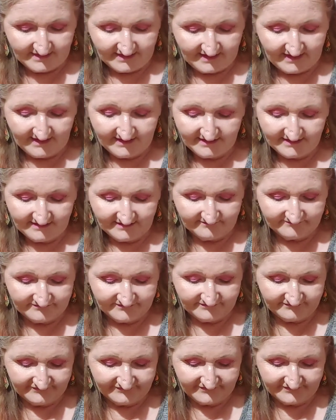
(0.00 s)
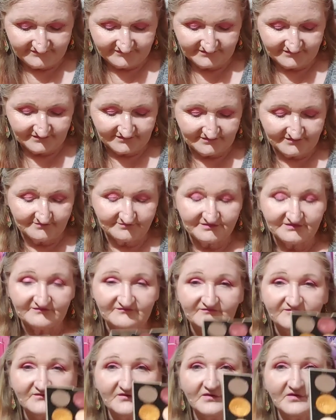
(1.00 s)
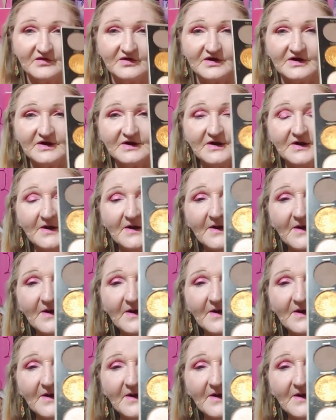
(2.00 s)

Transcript: I have used her before.